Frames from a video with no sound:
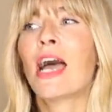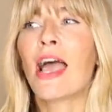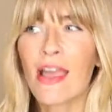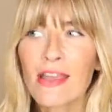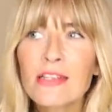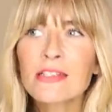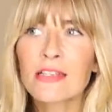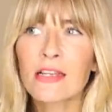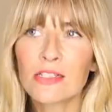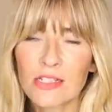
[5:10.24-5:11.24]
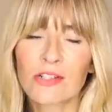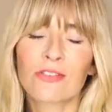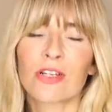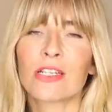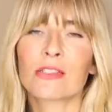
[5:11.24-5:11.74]
hate
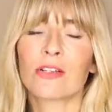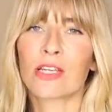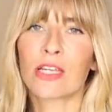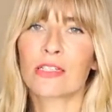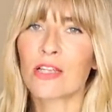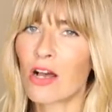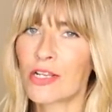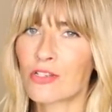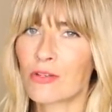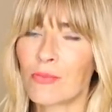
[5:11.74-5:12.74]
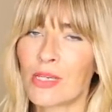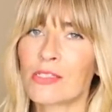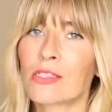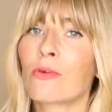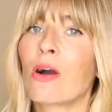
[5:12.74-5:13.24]
dungarees looking tight on me,
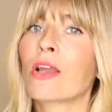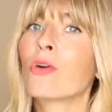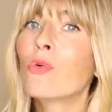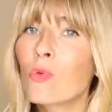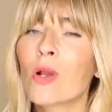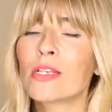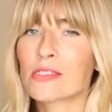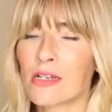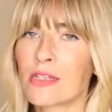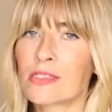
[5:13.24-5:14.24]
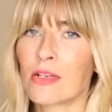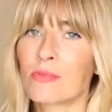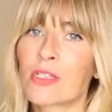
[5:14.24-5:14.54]
so I always size up.